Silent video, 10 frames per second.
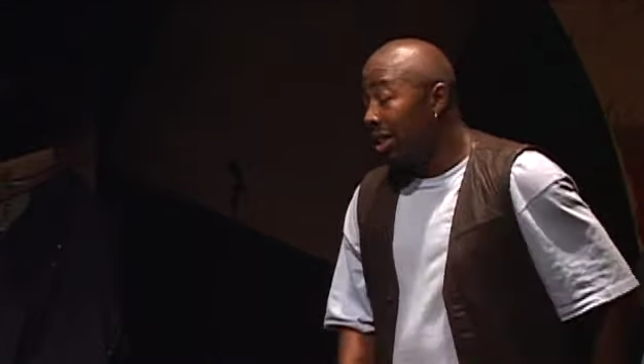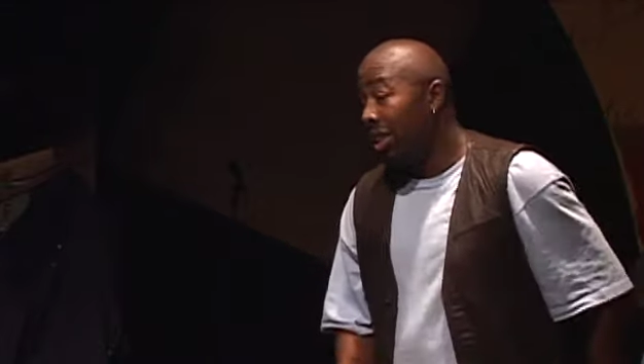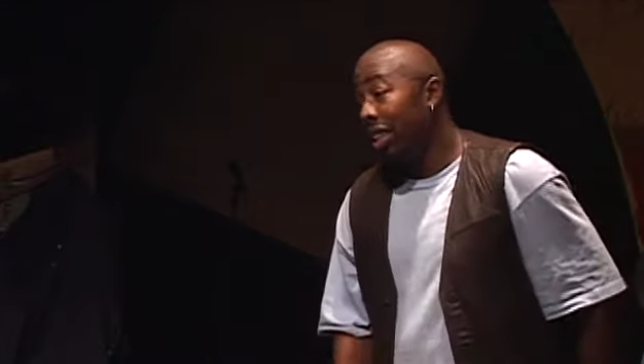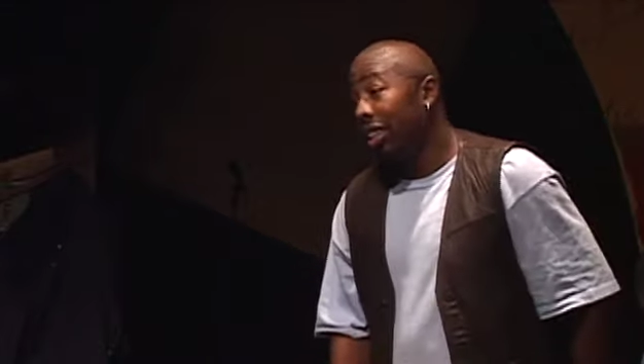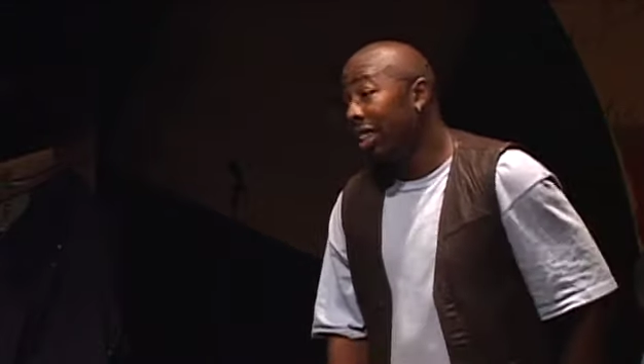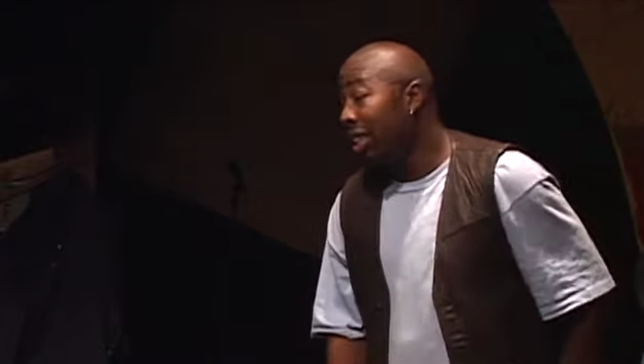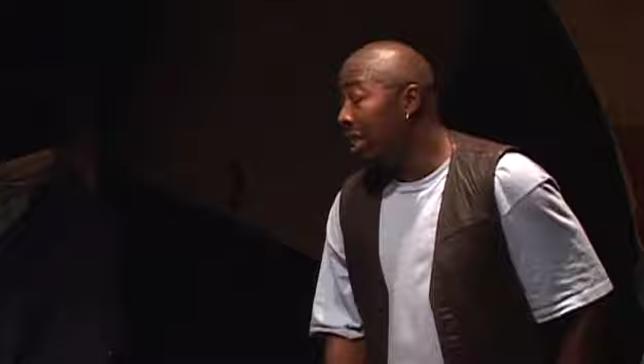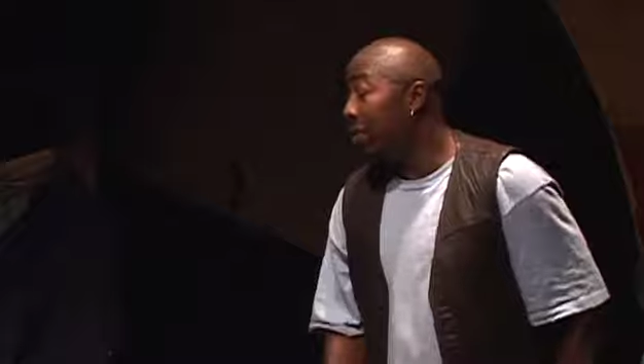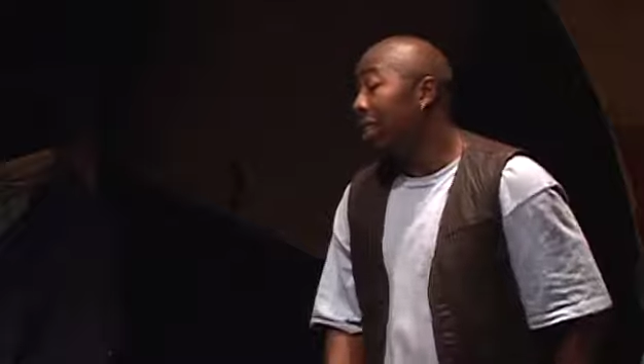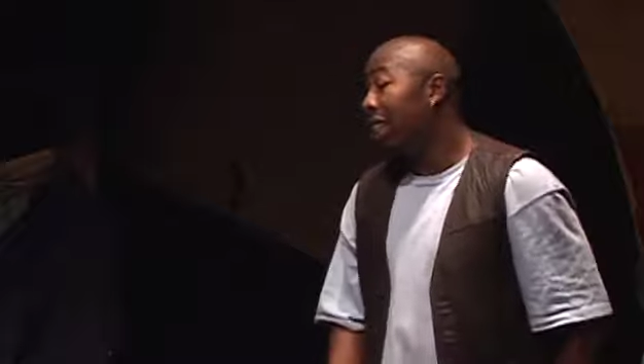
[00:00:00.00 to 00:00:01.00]
der
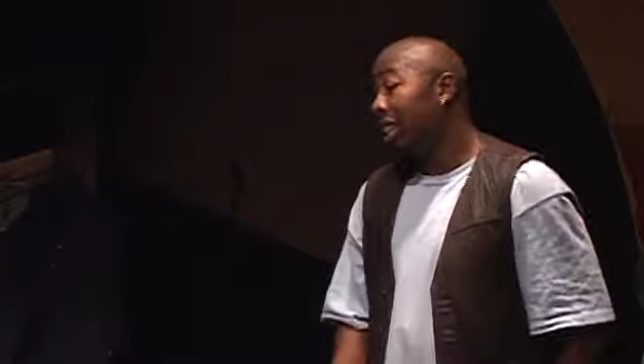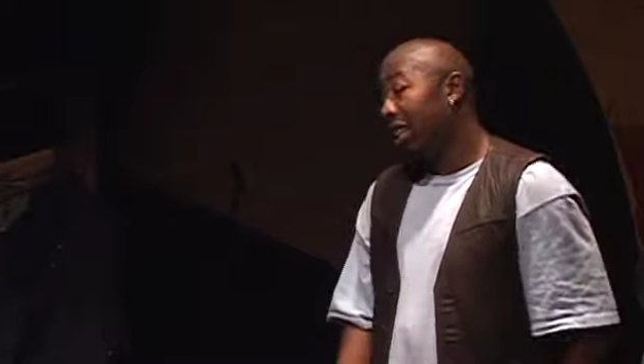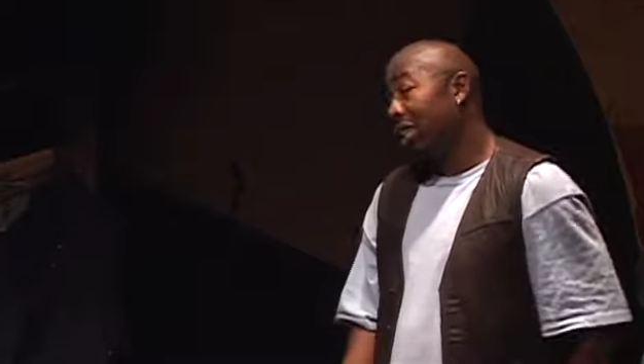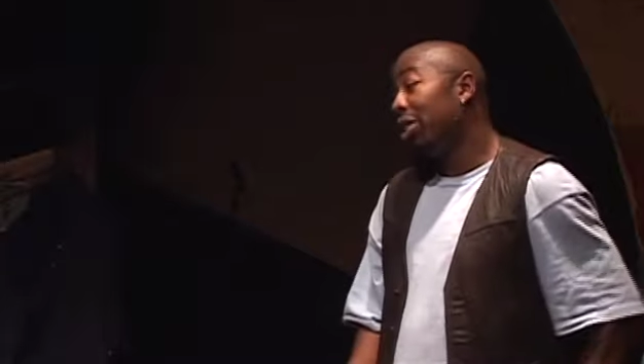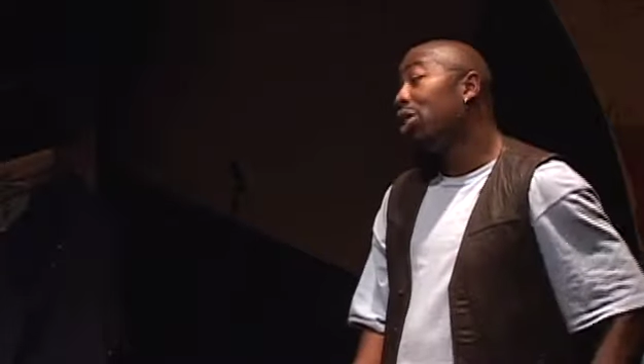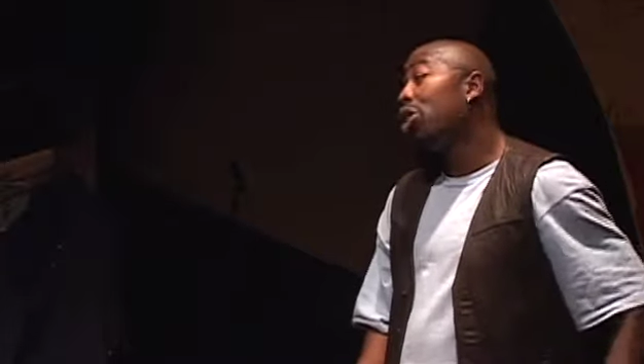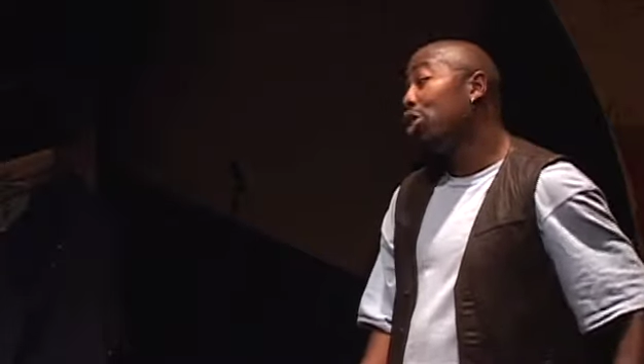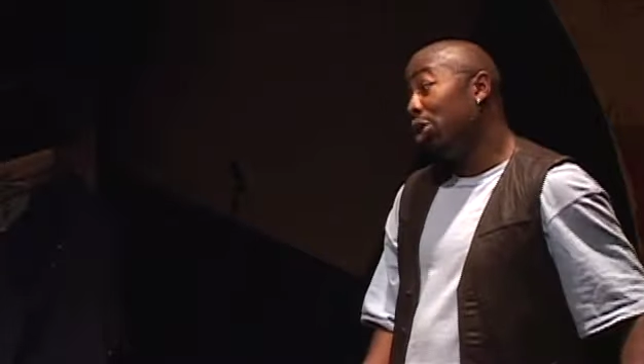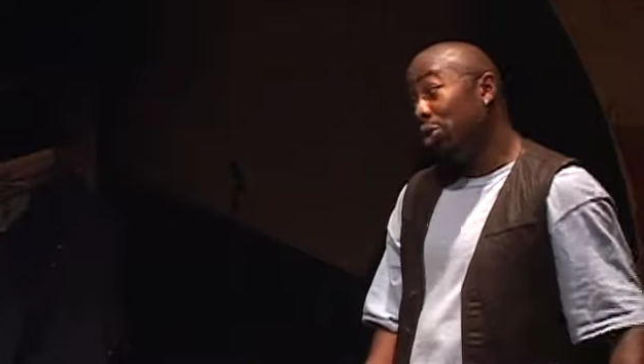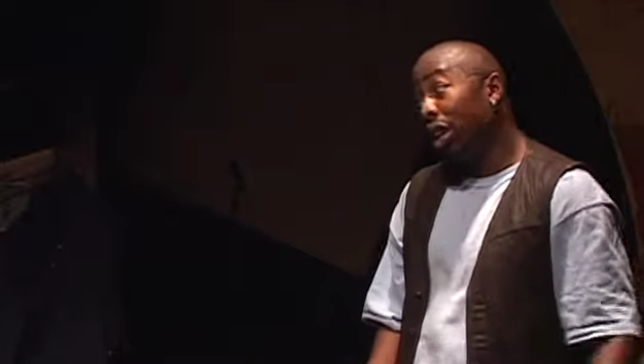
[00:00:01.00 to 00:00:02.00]
ewige
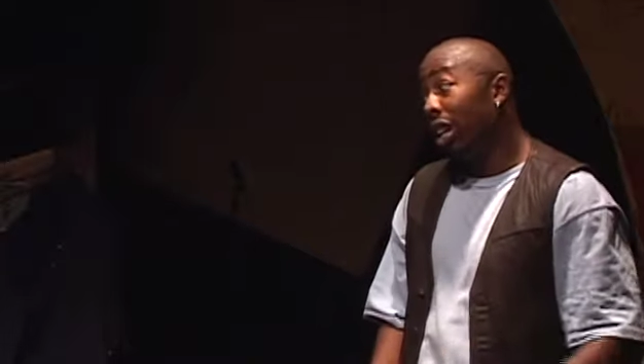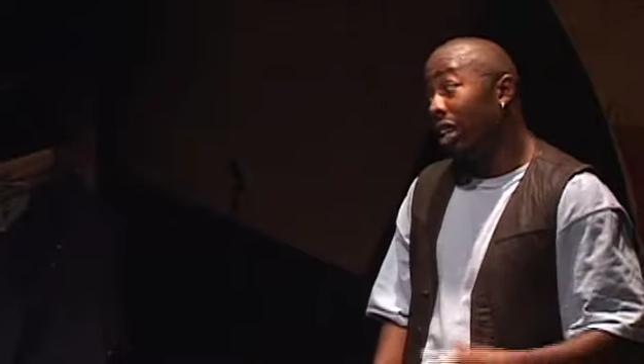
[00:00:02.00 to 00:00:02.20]
Jude.